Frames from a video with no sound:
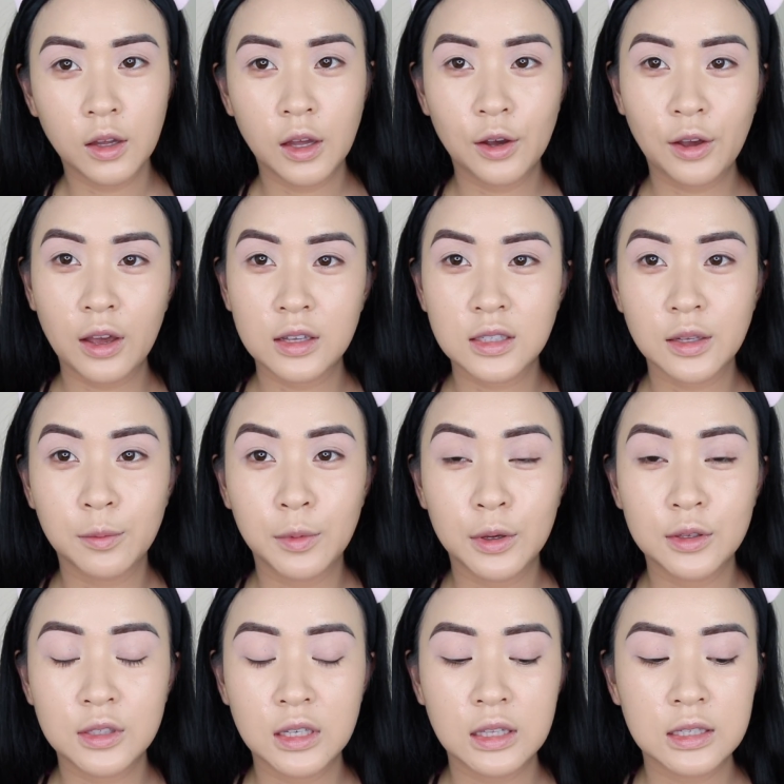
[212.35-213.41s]
Okay, so I'm
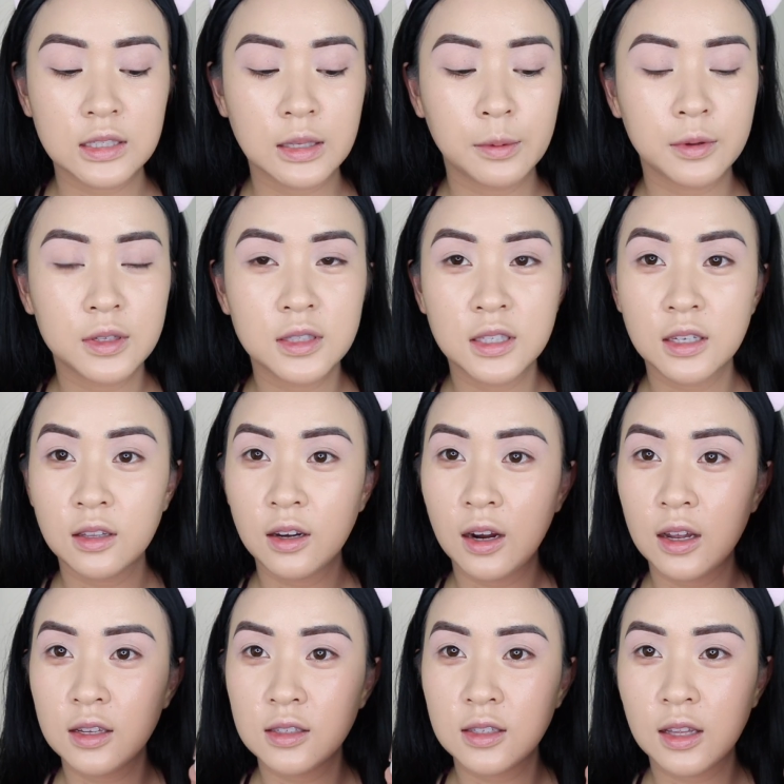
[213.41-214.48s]
using the same concealer
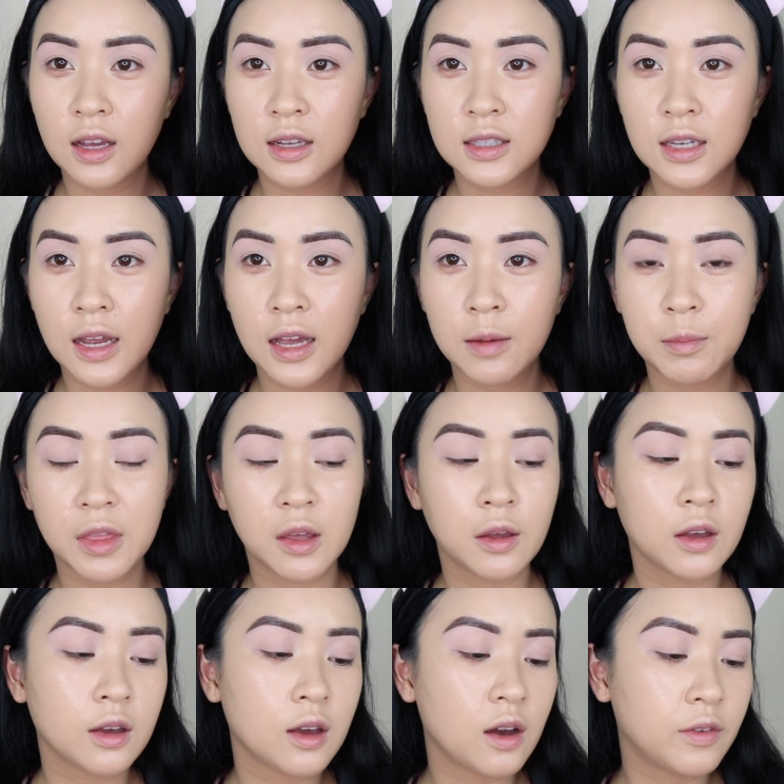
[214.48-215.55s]
as last time,
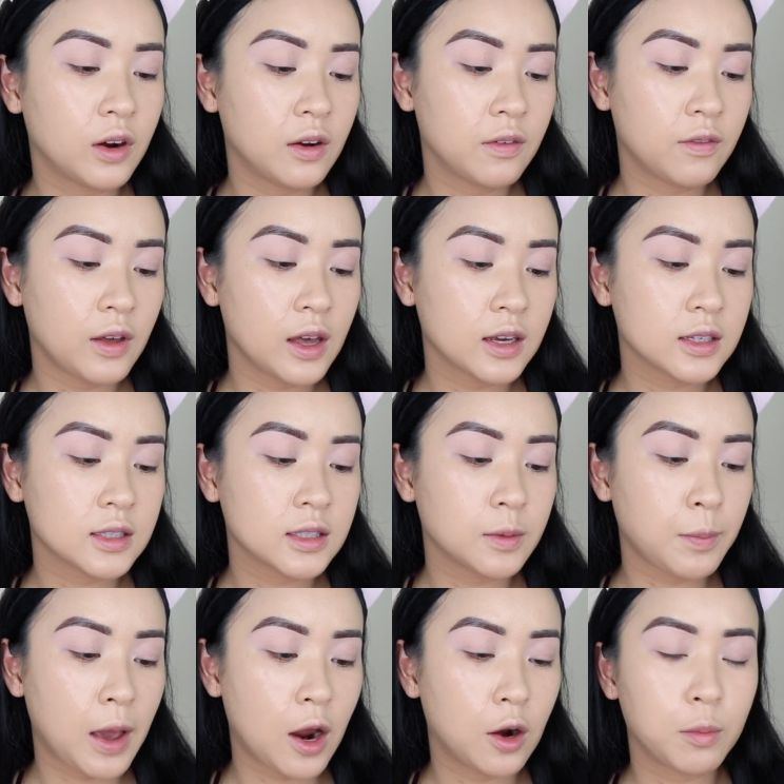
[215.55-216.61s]
the Cover FX
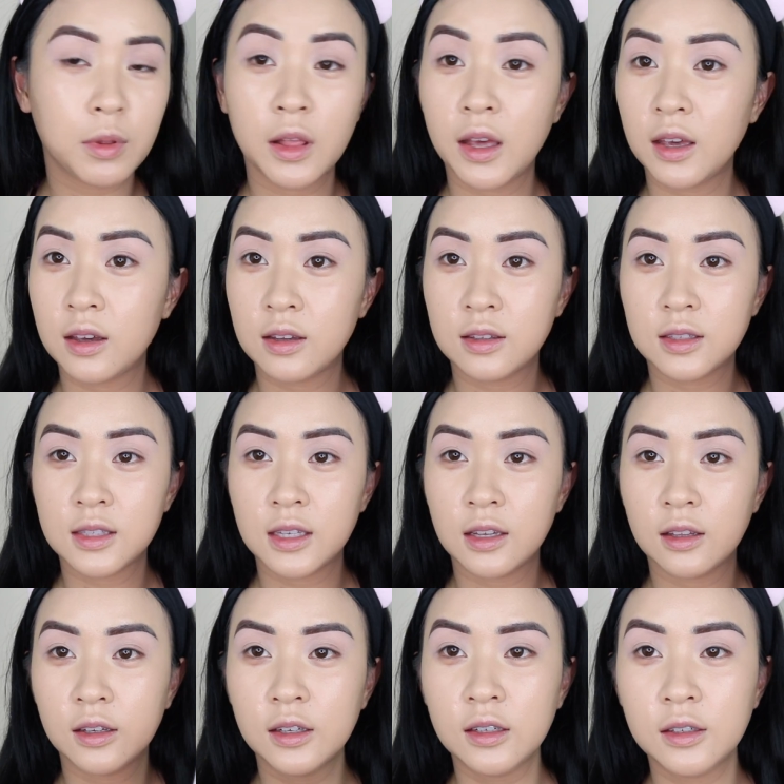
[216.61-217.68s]
Power Play
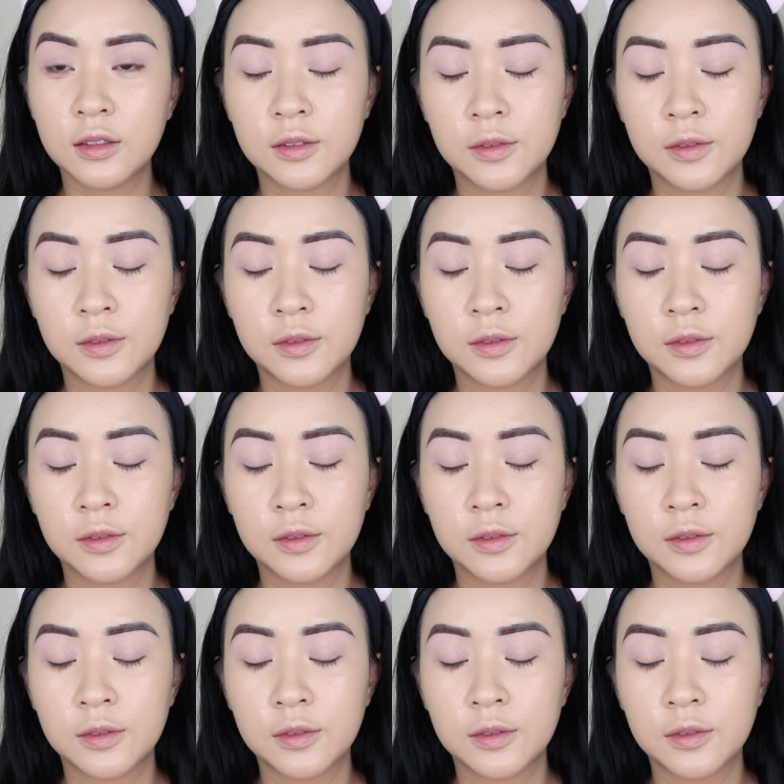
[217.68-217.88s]
Concealer.